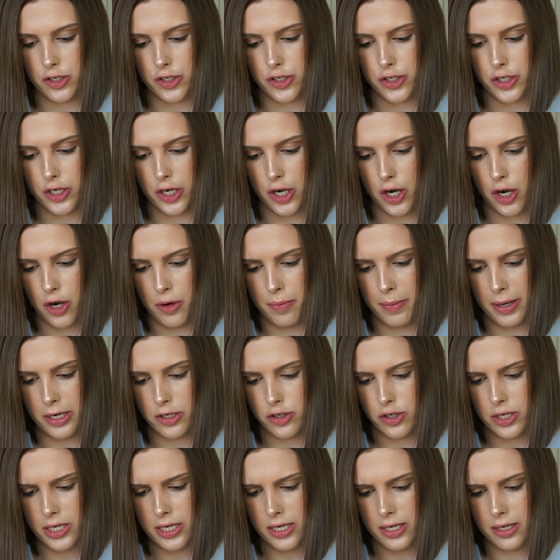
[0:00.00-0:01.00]

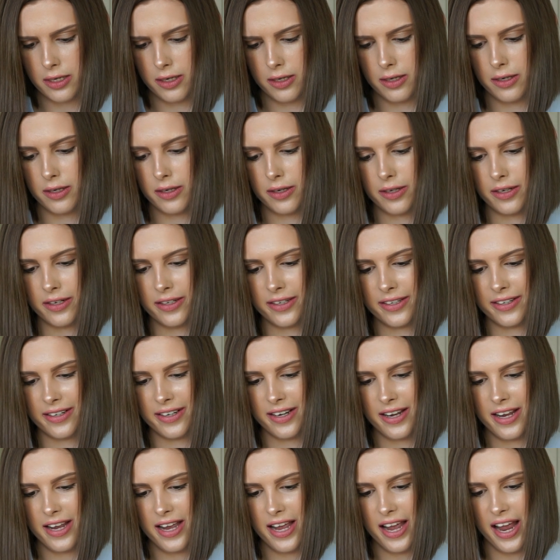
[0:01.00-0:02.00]
geometry and
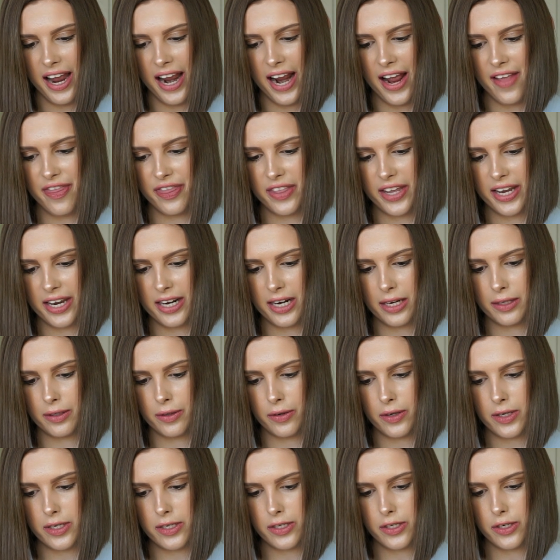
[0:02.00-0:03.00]
then I'm
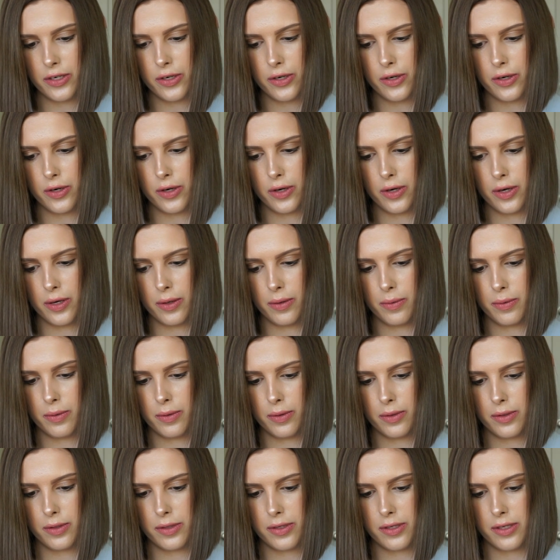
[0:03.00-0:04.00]
going to
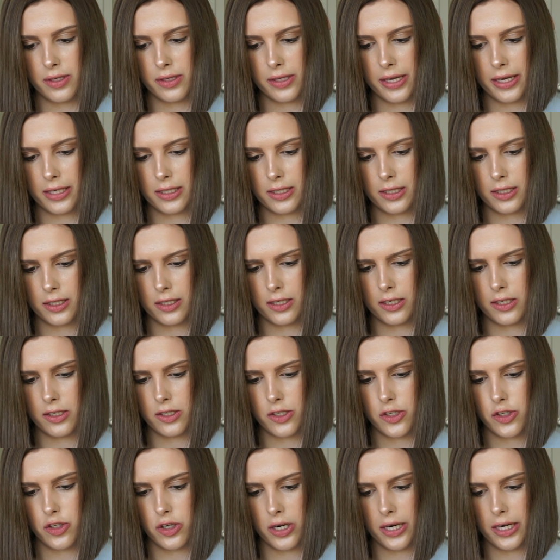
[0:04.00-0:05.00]
select
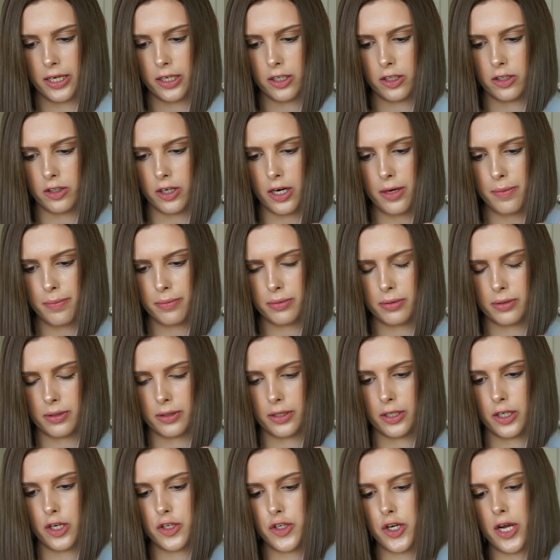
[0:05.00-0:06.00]
constrain crop.
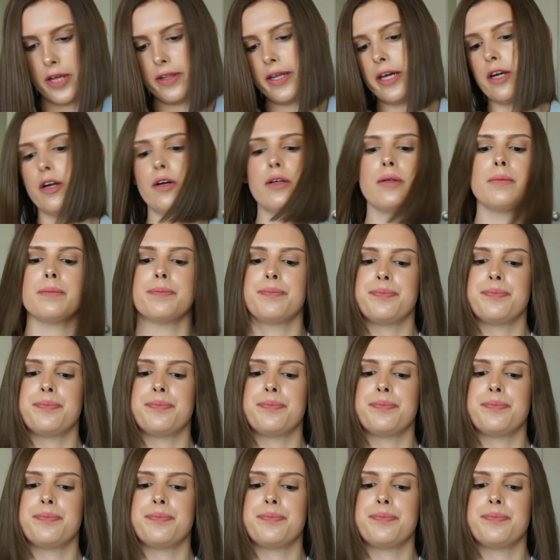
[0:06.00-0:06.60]
I'm going to turn that on,